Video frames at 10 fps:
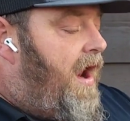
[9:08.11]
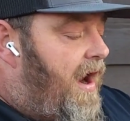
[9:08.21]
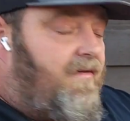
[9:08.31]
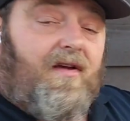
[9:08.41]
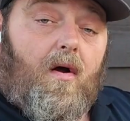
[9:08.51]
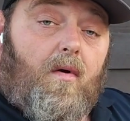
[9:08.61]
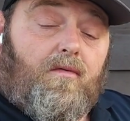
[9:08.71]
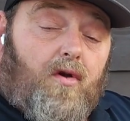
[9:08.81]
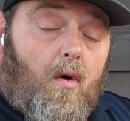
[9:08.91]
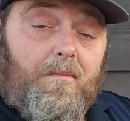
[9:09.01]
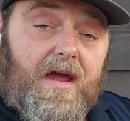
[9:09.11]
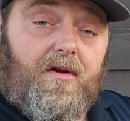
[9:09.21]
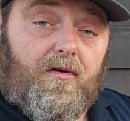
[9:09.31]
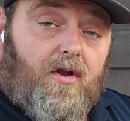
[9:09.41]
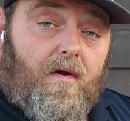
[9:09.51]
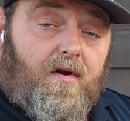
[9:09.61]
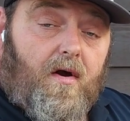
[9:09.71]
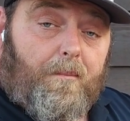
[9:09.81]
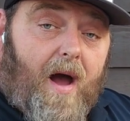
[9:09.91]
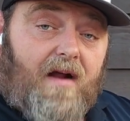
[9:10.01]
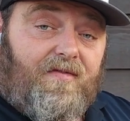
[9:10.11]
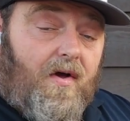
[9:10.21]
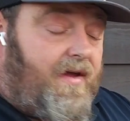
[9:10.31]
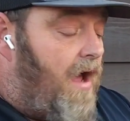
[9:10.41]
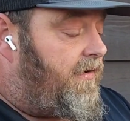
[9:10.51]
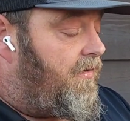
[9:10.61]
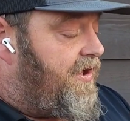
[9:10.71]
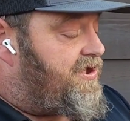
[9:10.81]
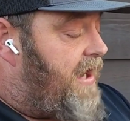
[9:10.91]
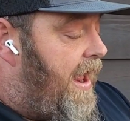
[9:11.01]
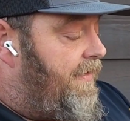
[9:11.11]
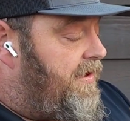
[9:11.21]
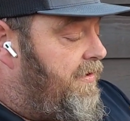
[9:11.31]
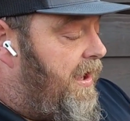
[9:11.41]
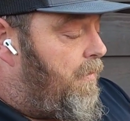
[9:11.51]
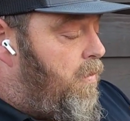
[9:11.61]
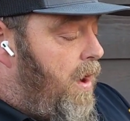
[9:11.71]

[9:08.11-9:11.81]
and so you'll meet your Boxville calculation, and then you get